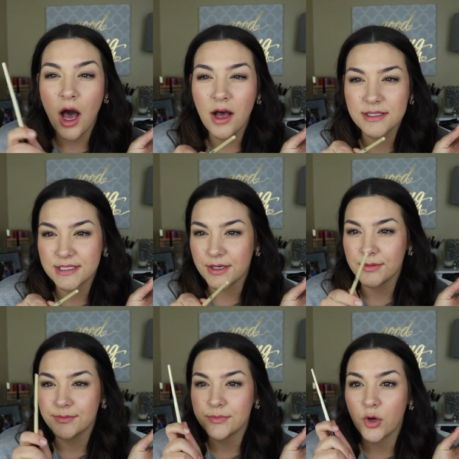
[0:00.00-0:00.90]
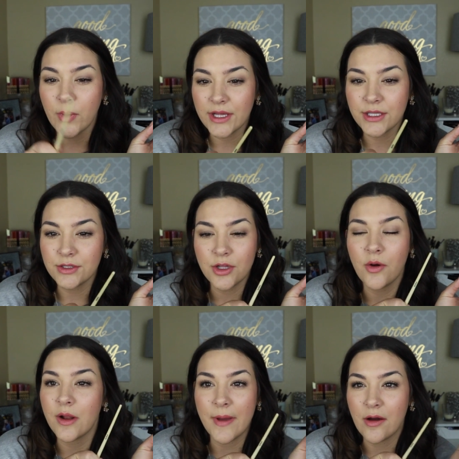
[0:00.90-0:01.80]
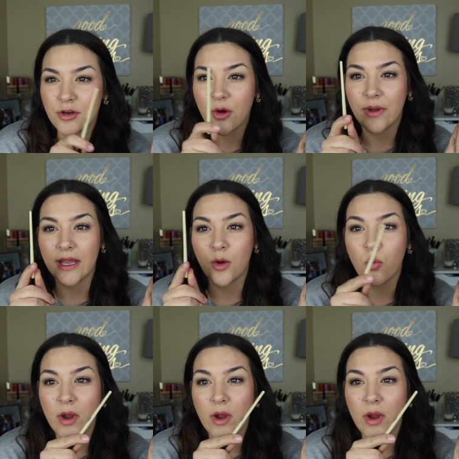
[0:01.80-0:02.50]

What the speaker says: Also, quick little note about knowing